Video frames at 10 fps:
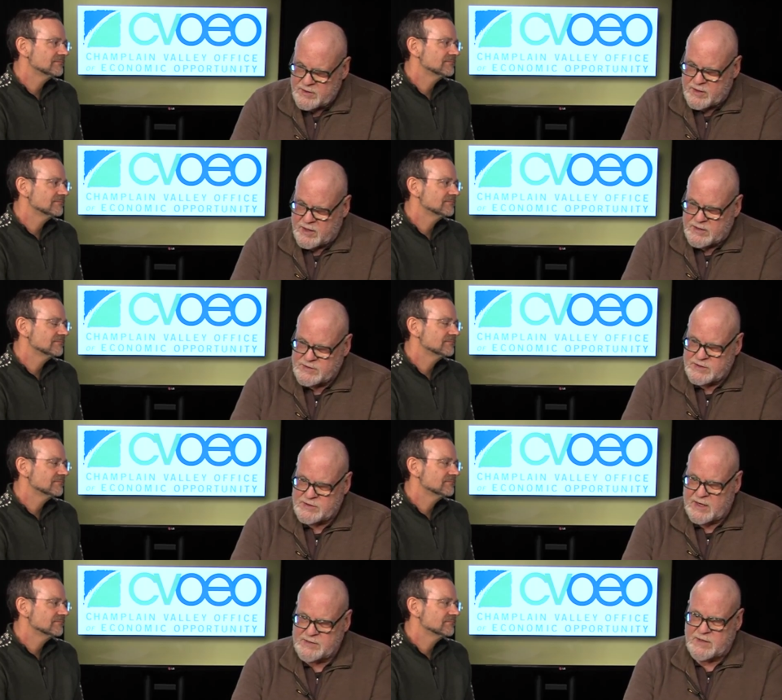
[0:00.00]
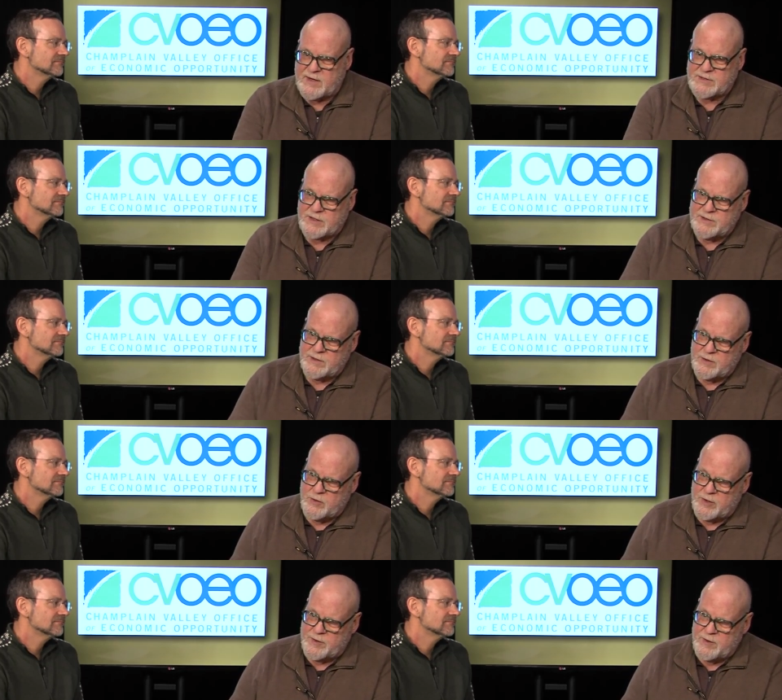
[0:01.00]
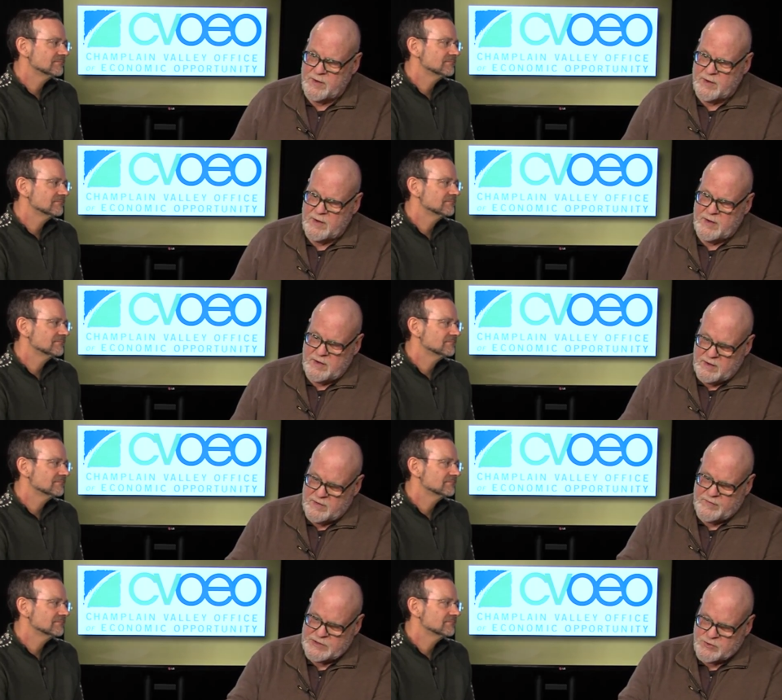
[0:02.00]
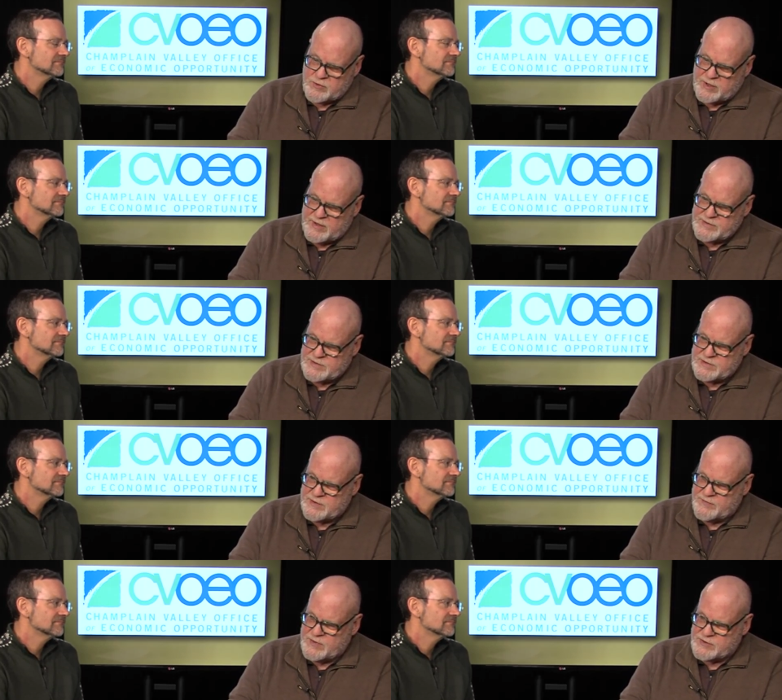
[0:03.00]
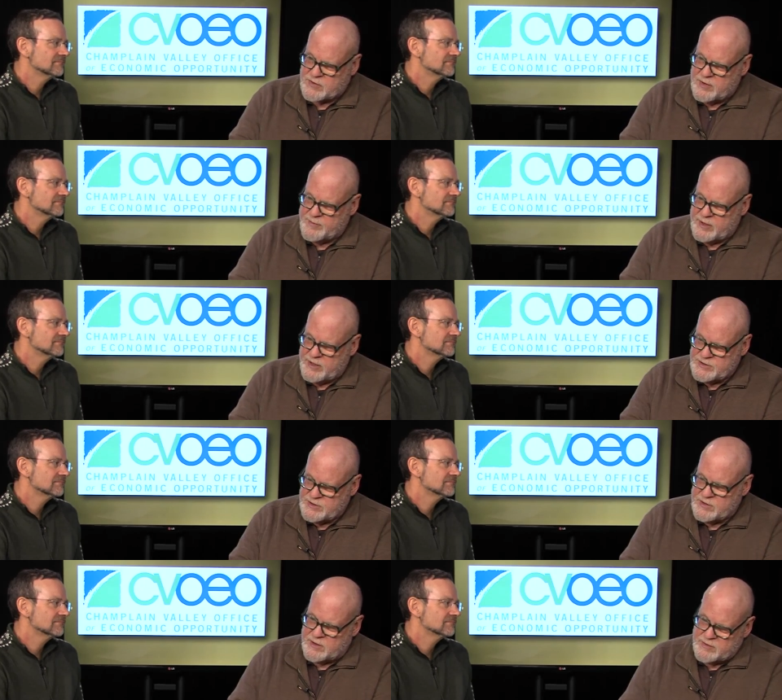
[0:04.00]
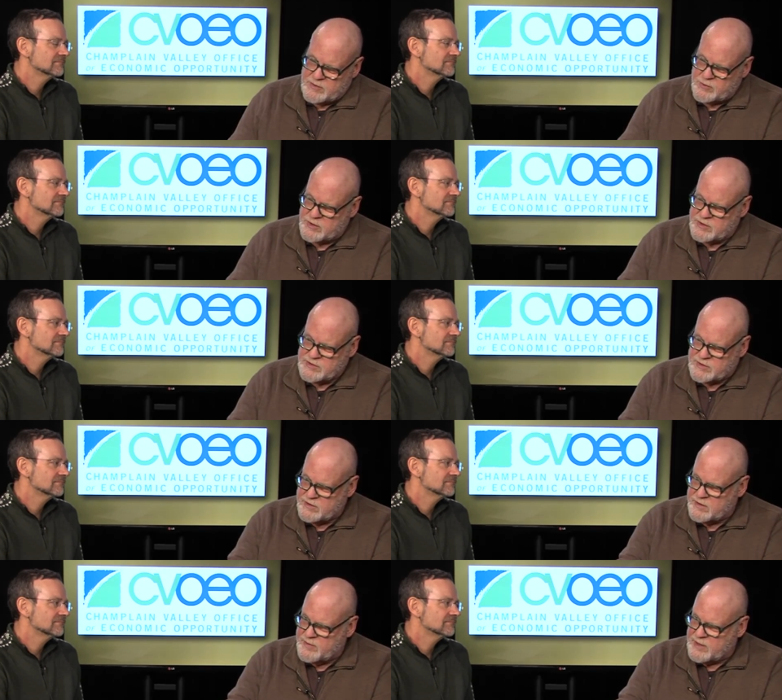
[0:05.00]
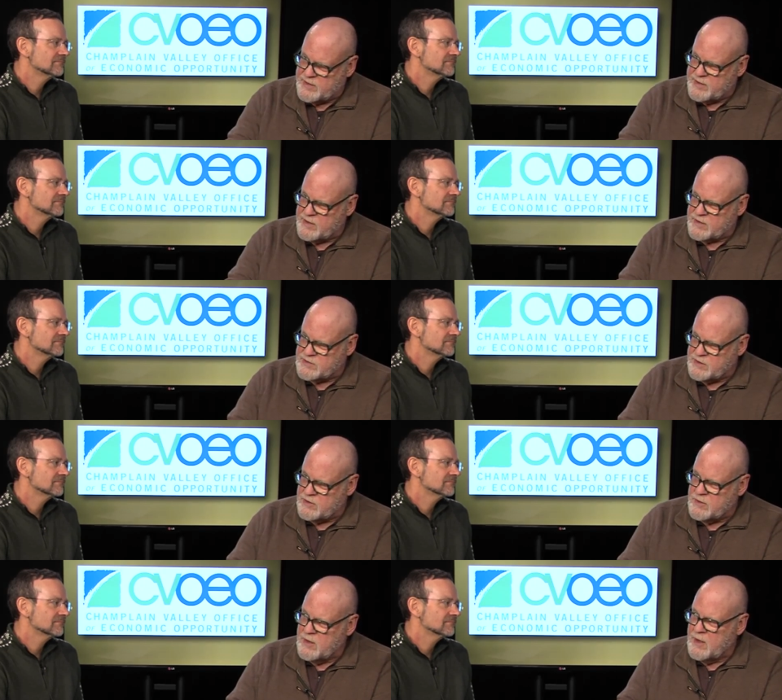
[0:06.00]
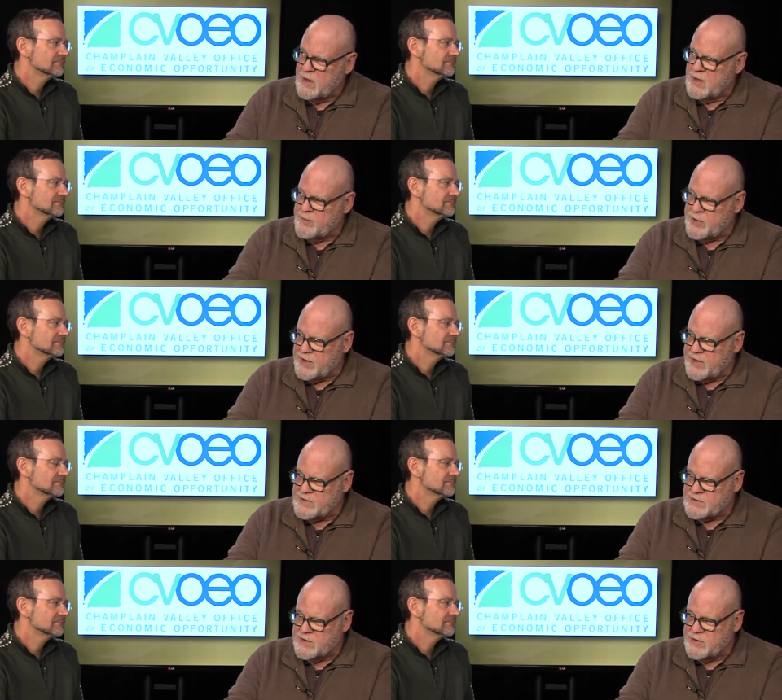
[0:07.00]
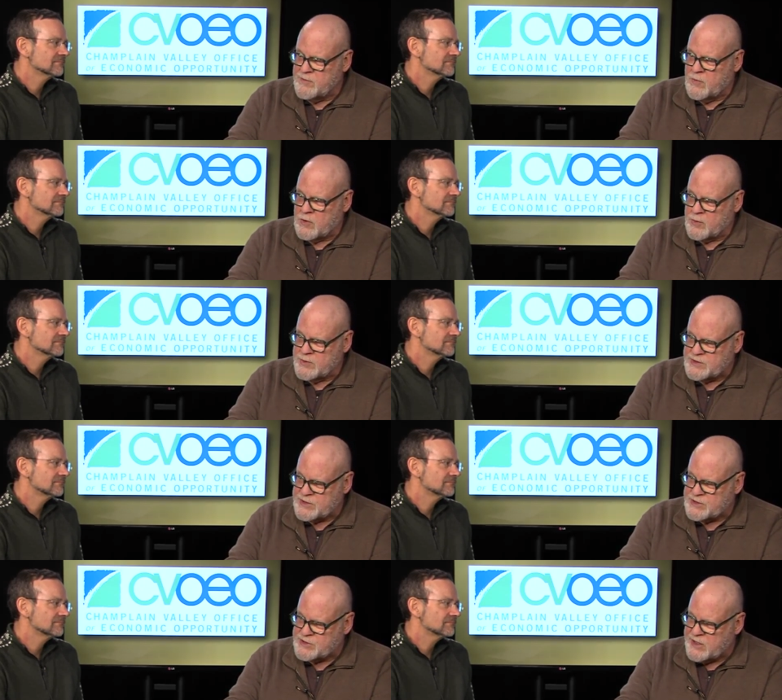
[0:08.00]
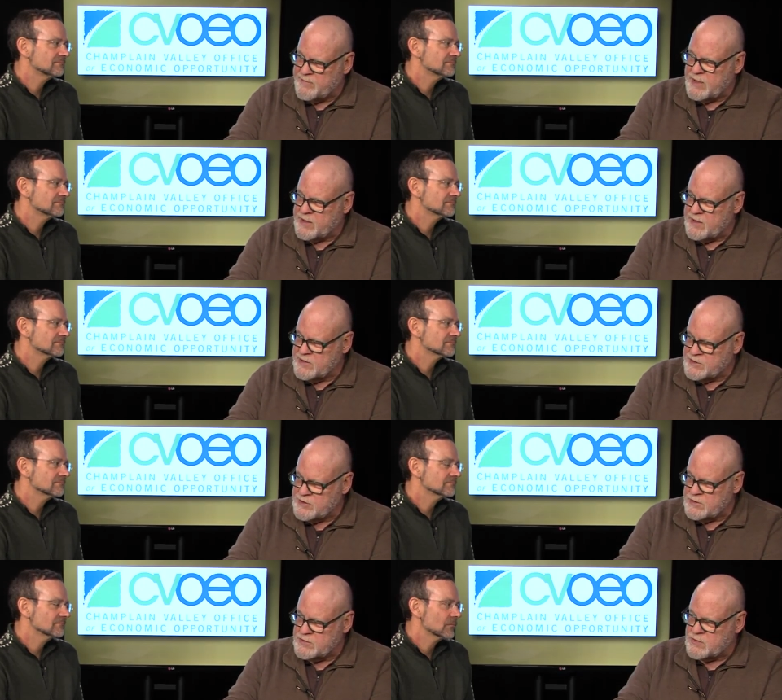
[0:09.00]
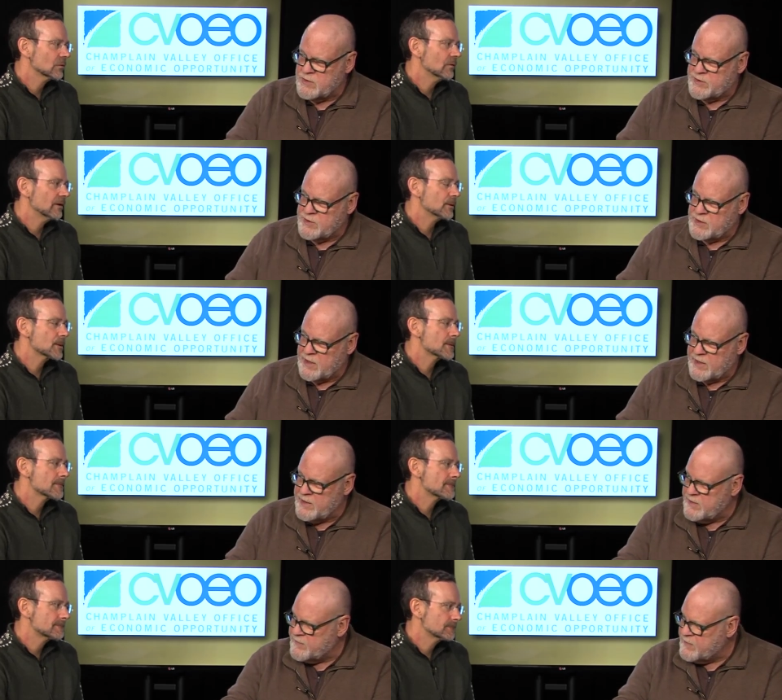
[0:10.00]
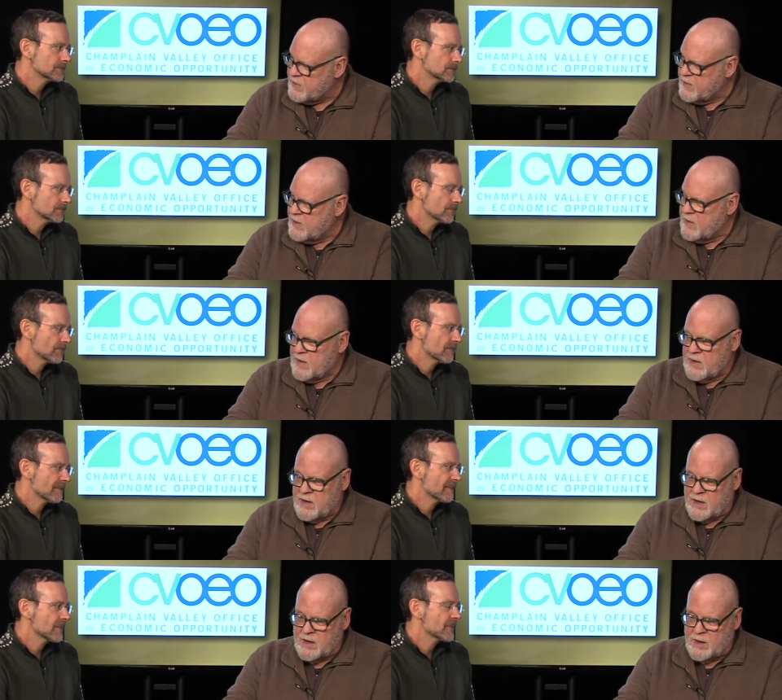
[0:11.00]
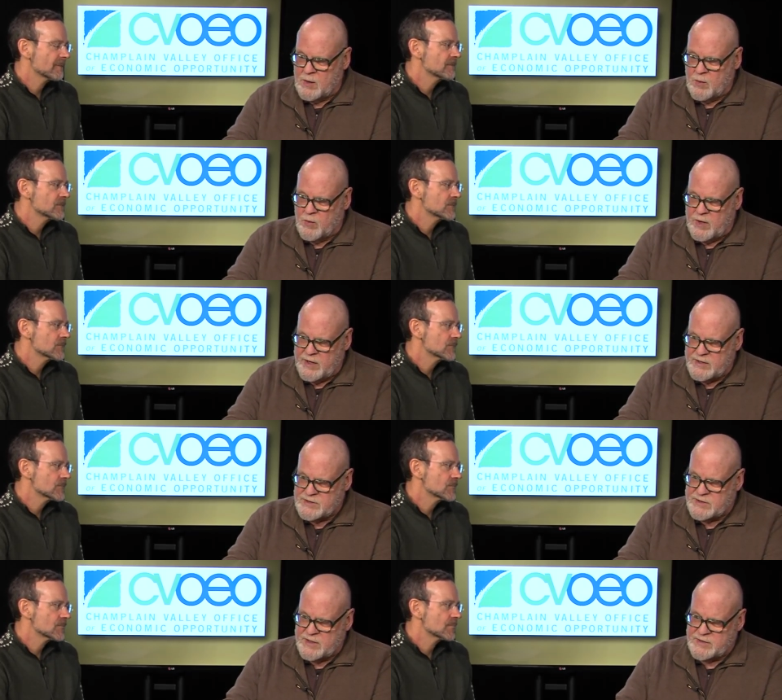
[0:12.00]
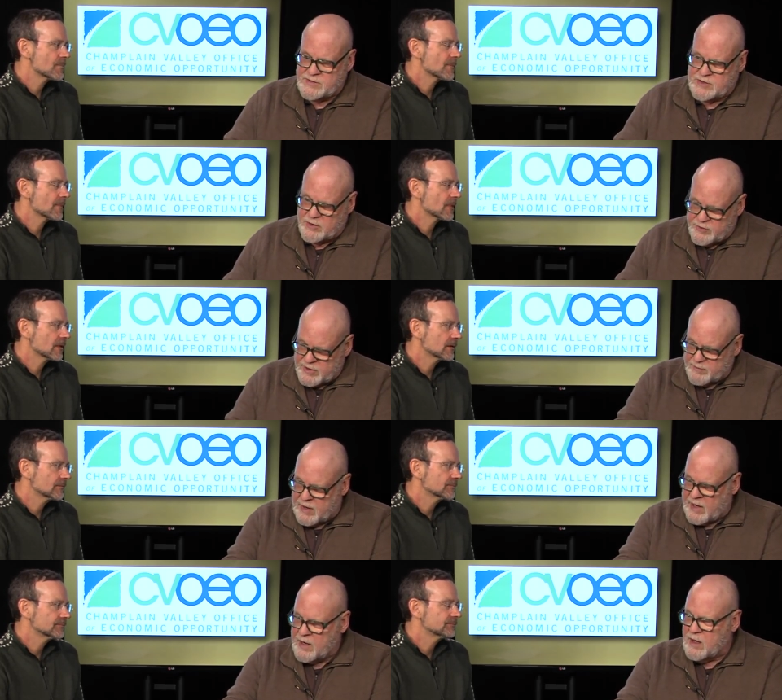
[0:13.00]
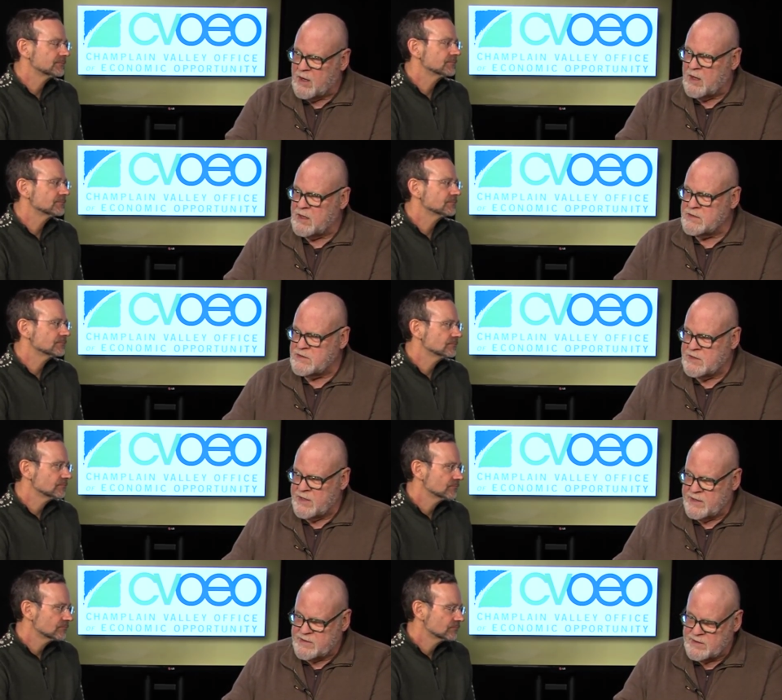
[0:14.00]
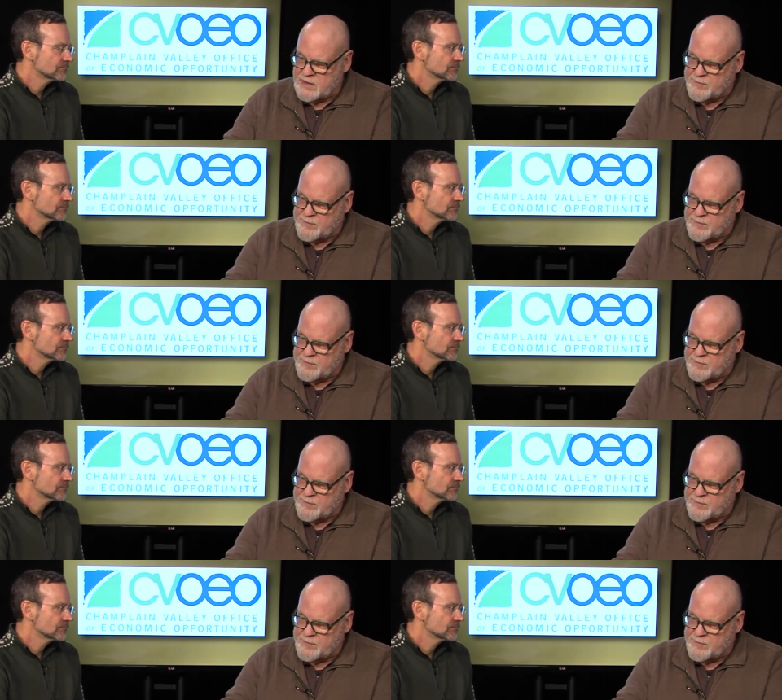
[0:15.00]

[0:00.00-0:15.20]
Speaker 1: does is has less to do with individual cases of discrimination, although we're concerned about that also, but it has to do more with systemic issues, with the kind of uh, ways that zoning bylaws, that